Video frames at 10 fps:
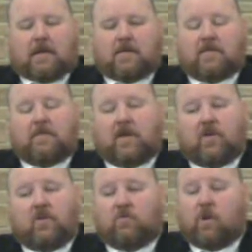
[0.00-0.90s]
somebody
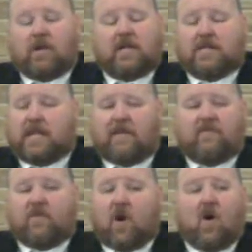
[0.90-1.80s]
who wanted to stay
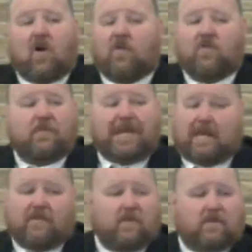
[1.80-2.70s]
far from
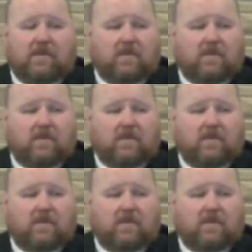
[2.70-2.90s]
evil.